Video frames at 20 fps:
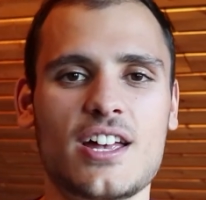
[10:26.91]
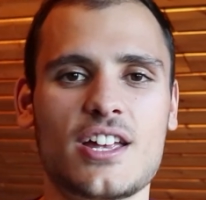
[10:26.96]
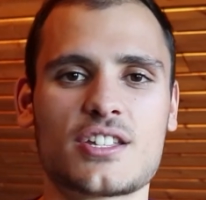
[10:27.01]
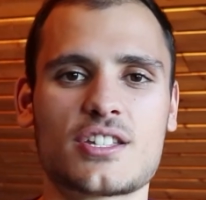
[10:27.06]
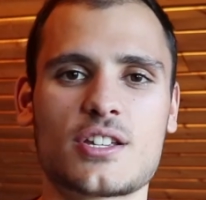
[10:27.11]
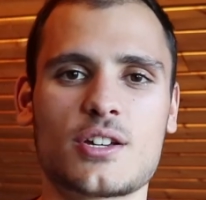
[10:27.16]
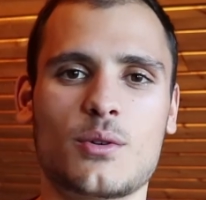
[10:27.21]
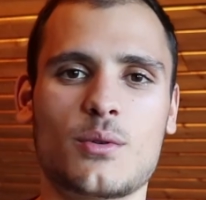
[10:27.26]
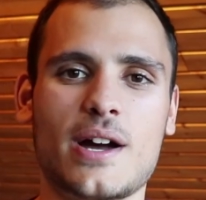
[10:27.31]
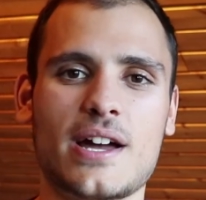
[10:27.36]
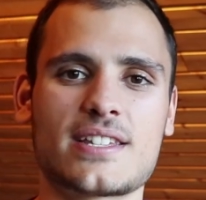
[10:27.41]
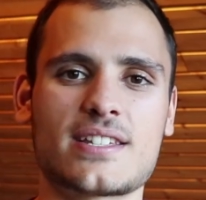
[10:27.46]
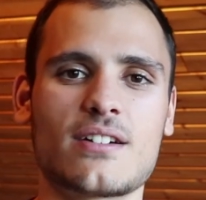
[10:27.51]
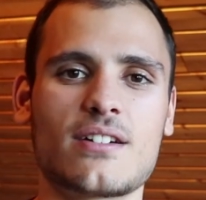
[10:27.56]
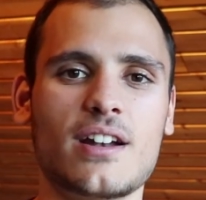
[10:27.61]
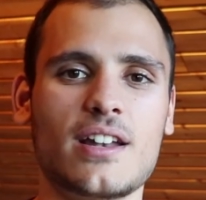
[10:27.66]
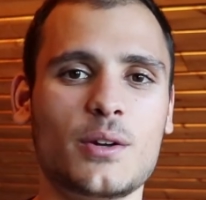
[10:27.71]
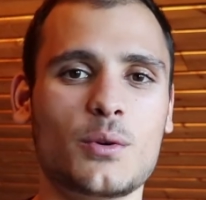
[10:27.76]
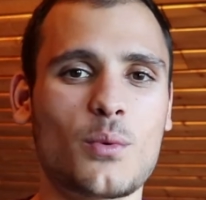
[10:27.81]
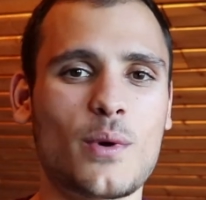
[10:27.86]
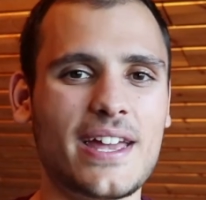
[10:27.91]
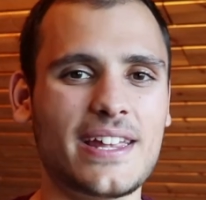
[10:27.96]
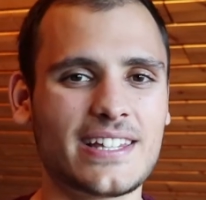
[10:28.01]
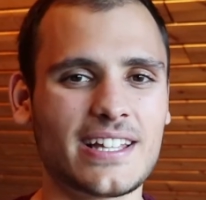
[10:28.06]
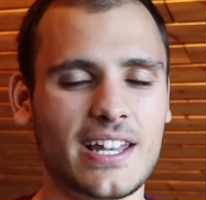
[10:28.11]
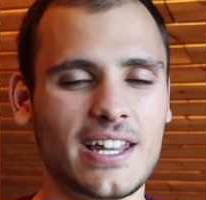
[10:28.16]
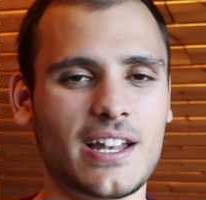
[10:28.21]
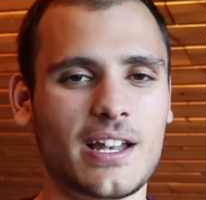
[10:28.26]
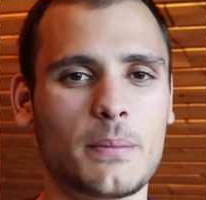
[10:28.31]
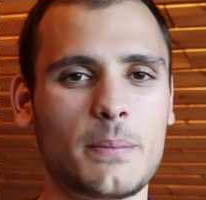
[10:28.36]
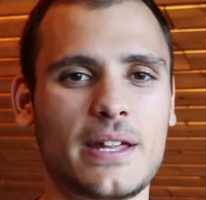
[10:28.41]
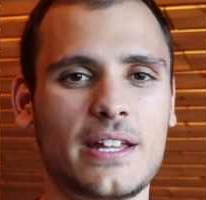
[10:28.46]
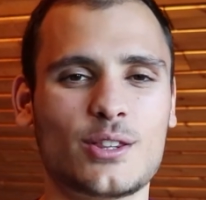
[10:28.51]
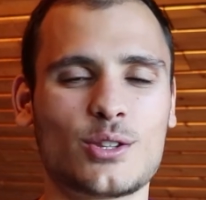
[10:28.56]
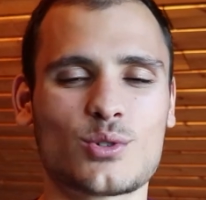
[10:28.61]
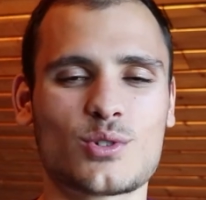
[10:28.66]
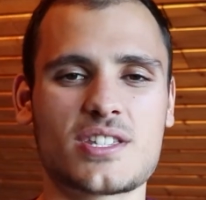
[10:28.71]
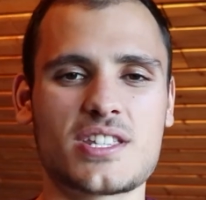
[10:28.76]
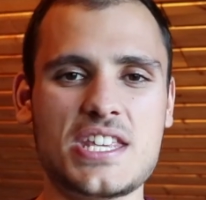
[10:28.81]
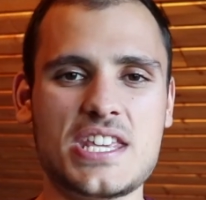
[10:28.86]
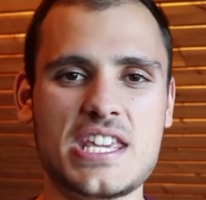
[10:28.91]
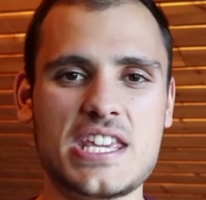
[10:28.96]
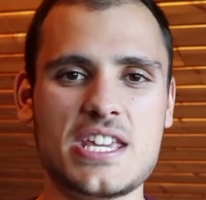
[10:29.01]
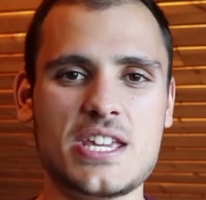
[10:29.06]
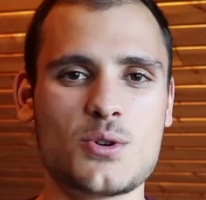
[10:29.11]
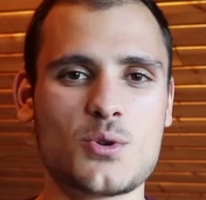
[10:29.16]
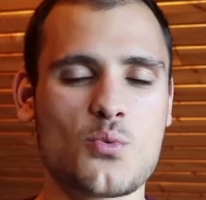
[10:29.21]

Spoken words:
So I certainly wait a little bit to see